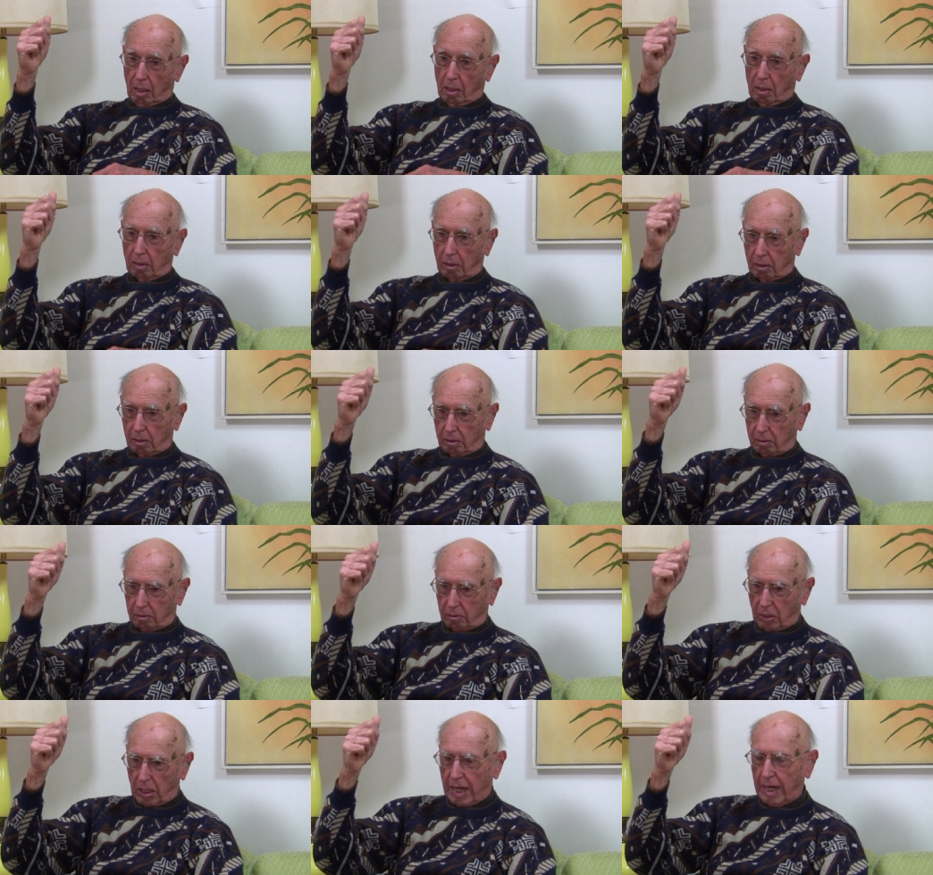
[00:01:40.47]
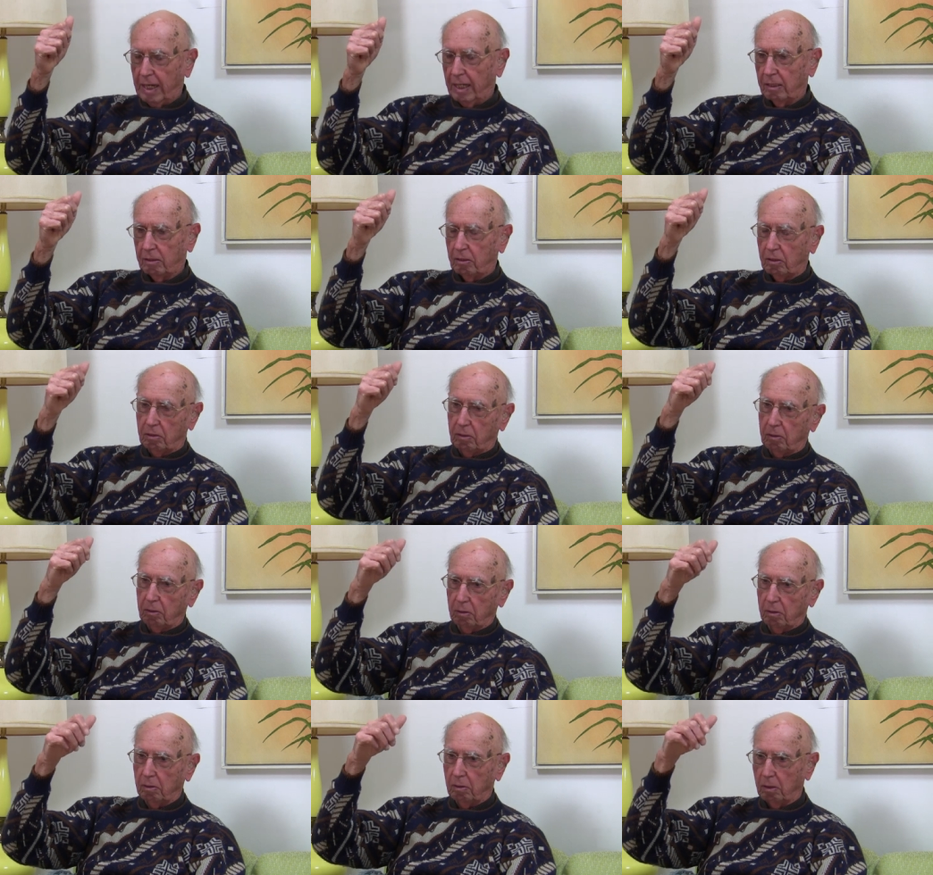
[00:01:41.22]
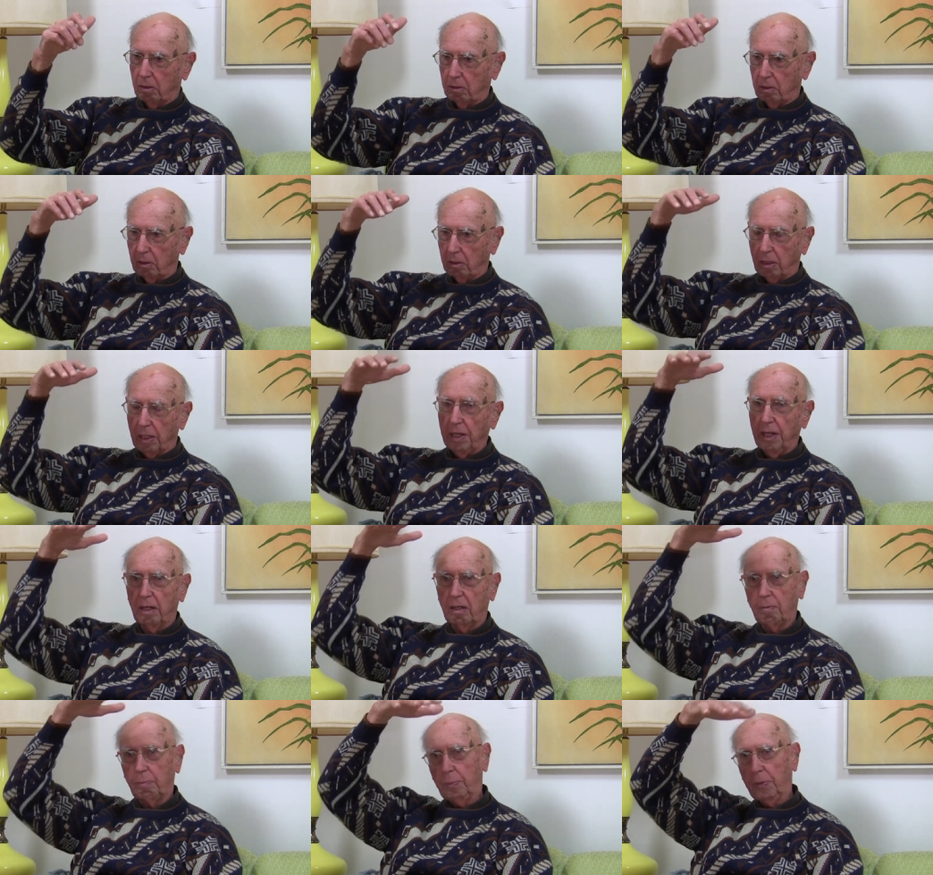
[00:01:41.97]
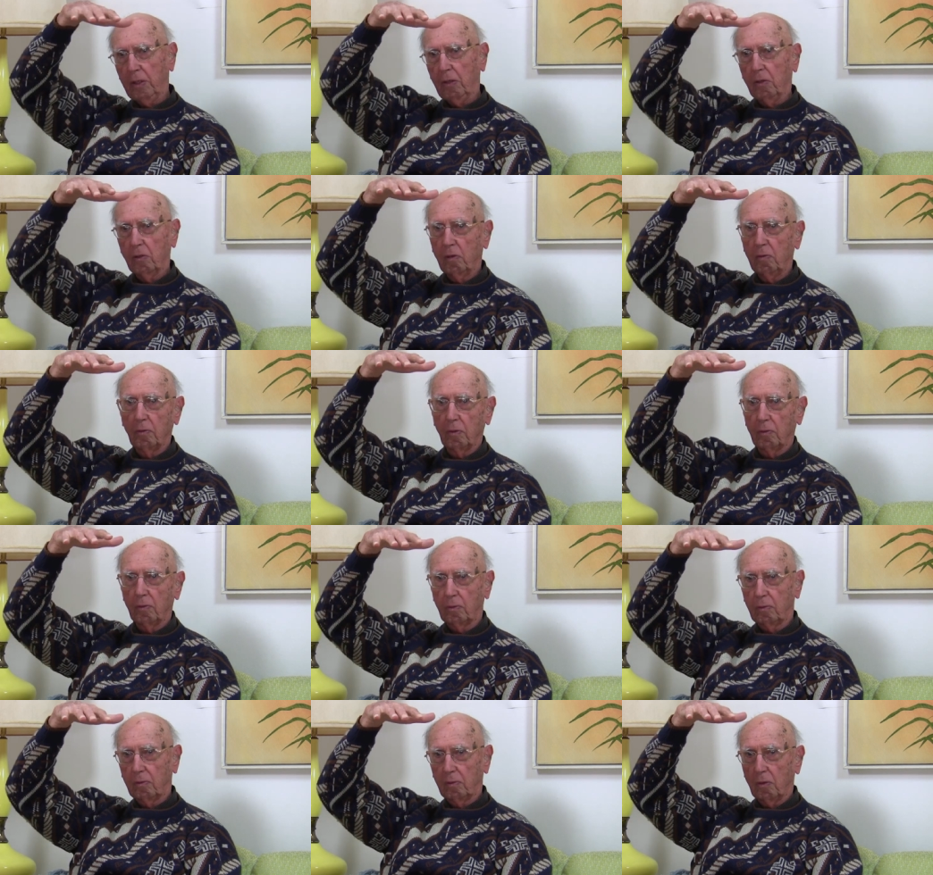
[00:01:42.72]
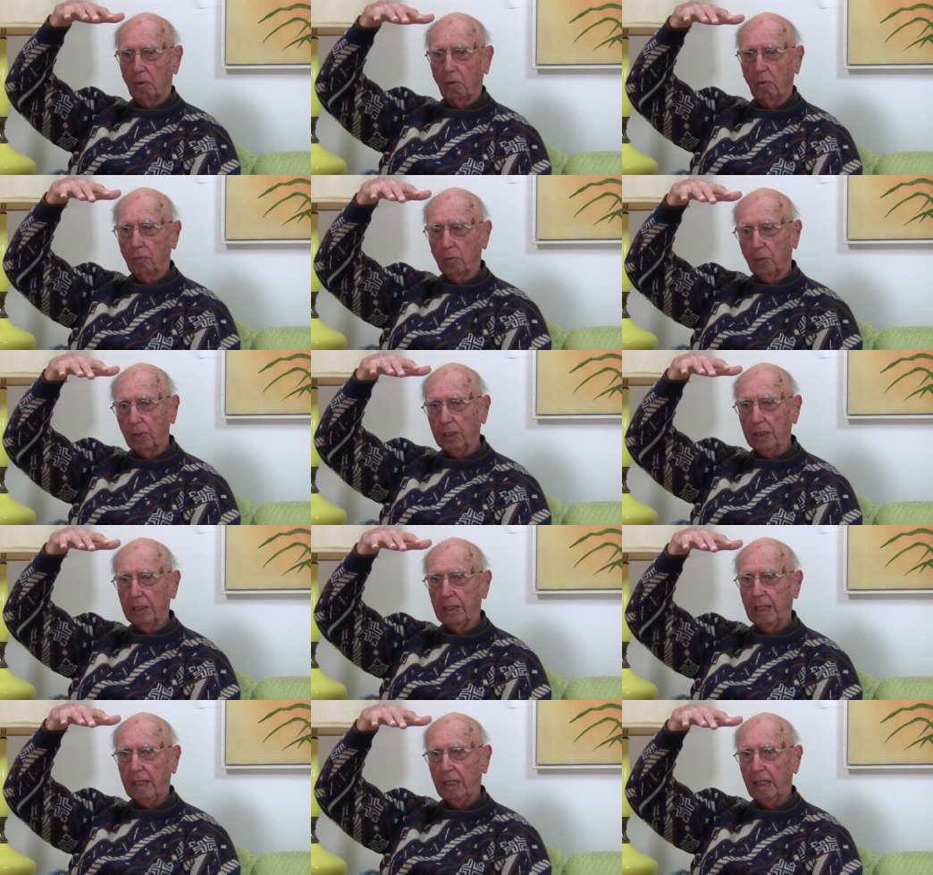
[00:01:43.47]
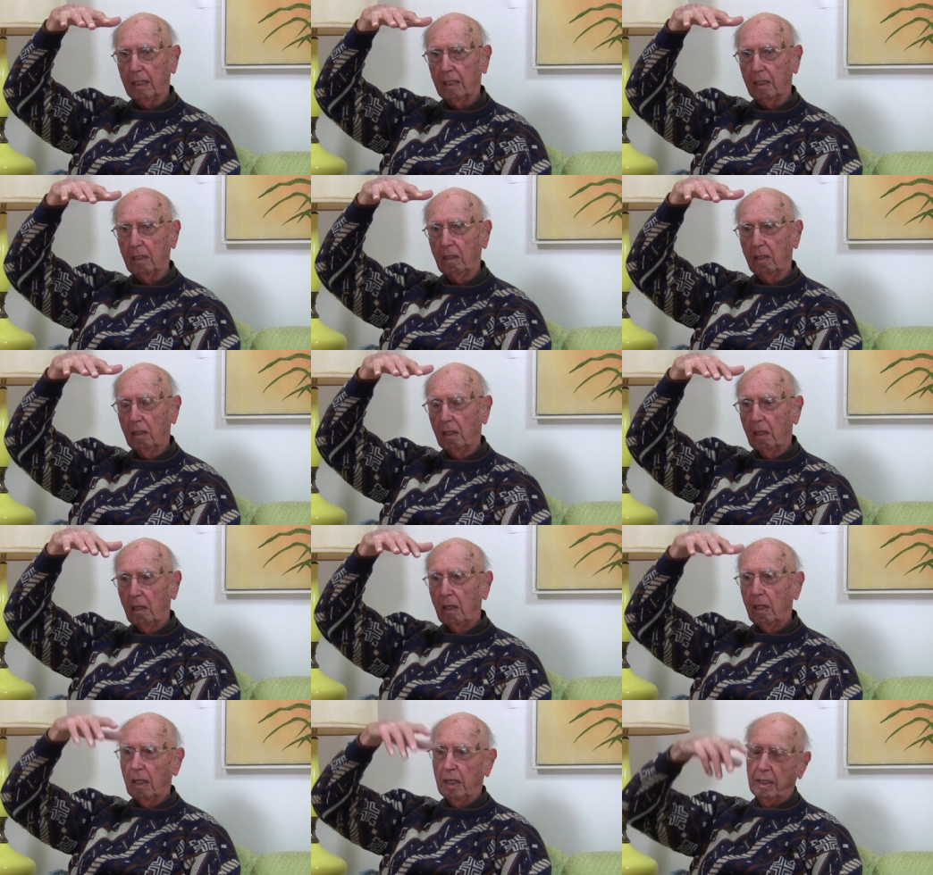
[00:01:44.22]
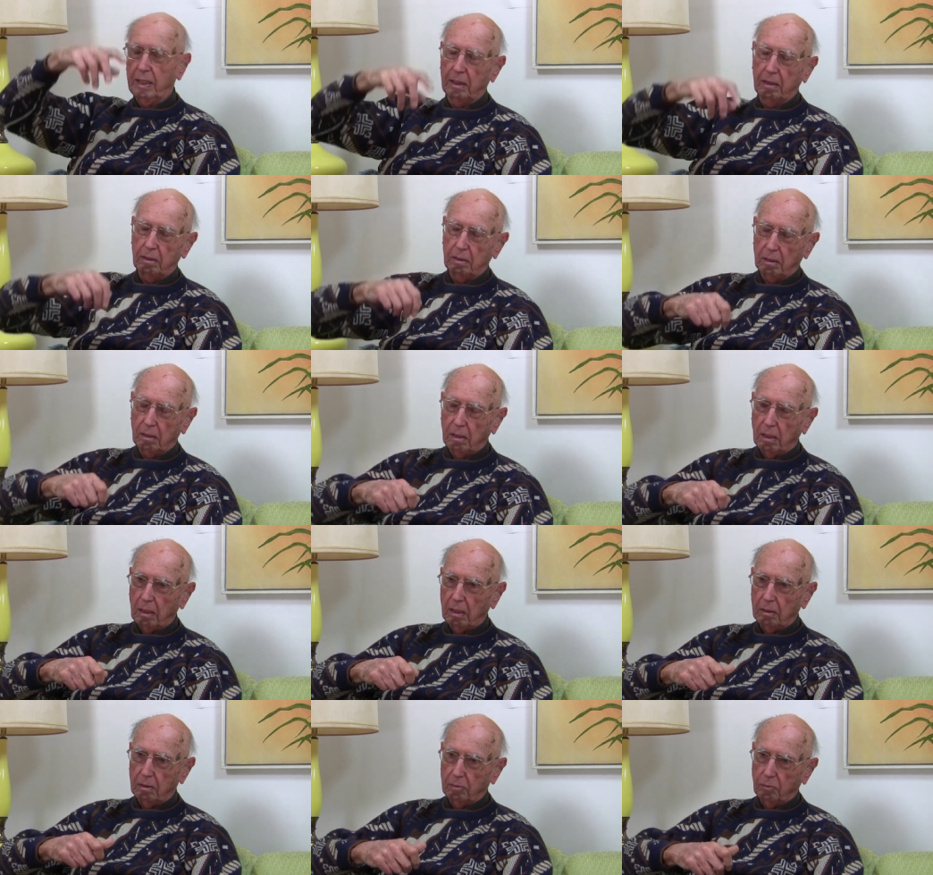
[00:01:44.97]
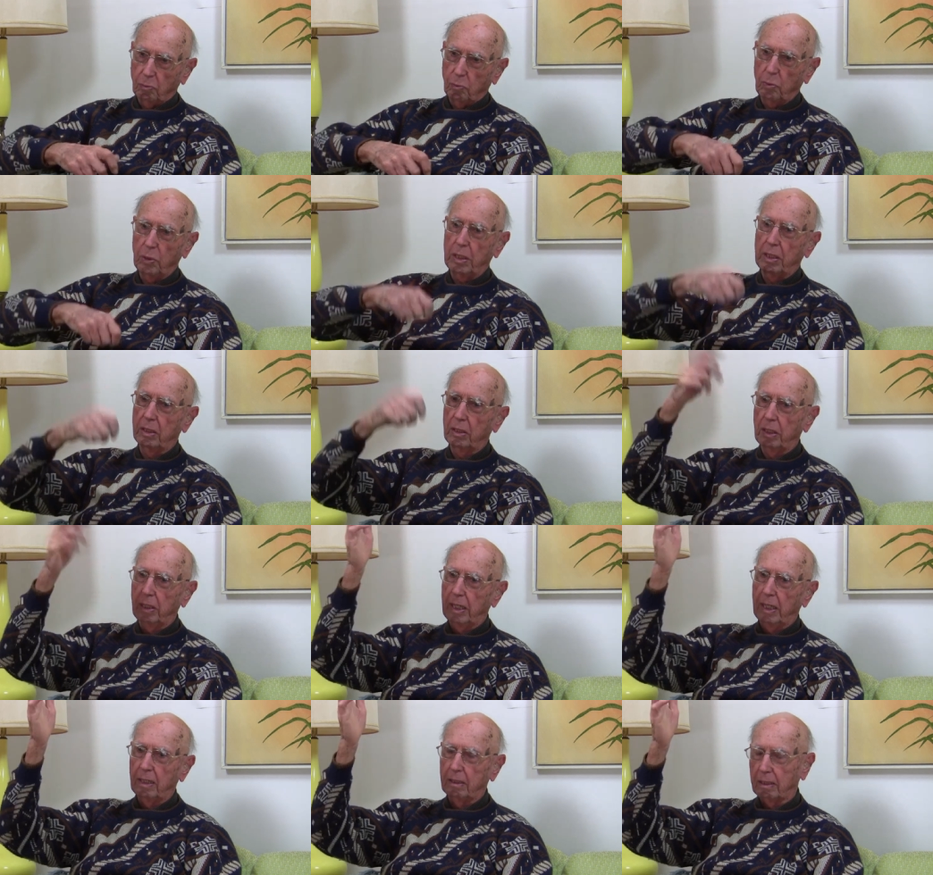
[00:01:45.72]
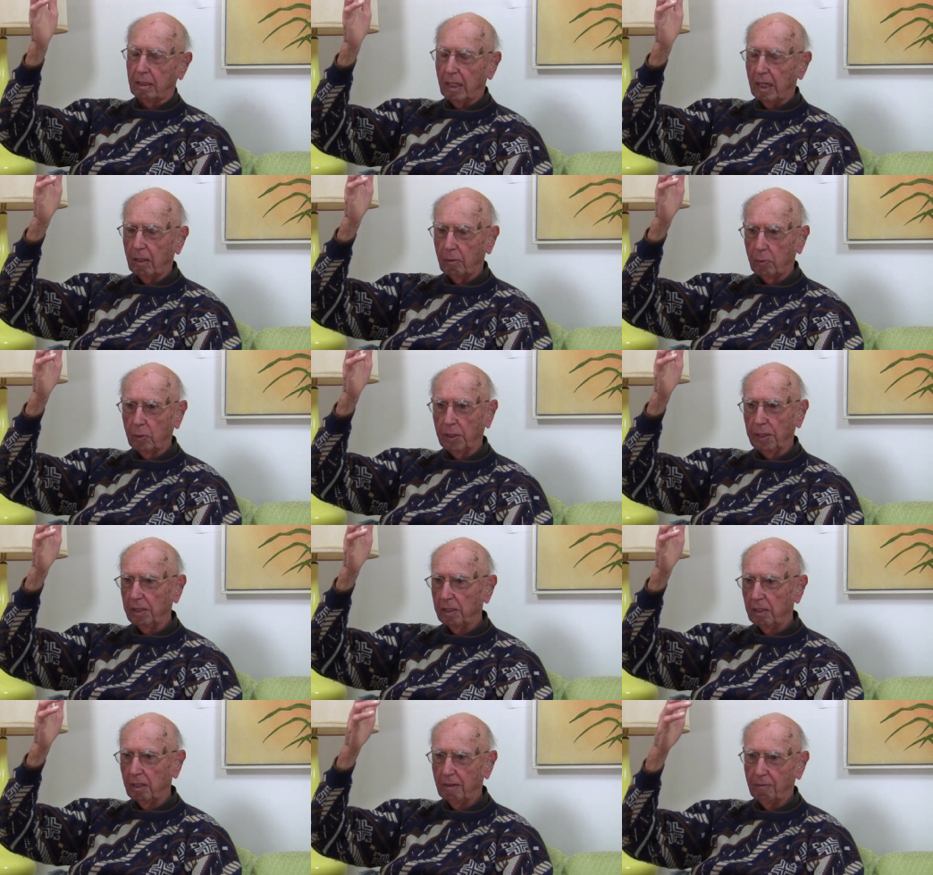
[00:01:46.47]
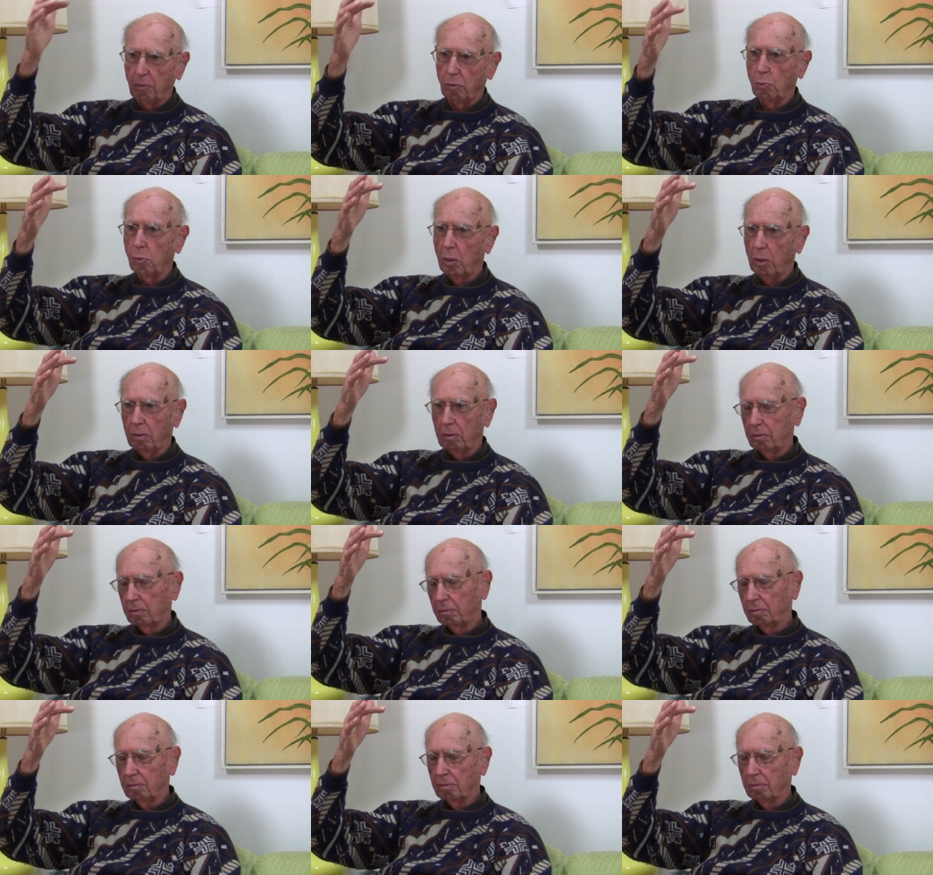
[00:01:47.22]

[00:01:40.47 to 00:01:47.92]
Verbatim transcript: uh, hatch on the canopy over over his head, and and went on out that way. You never want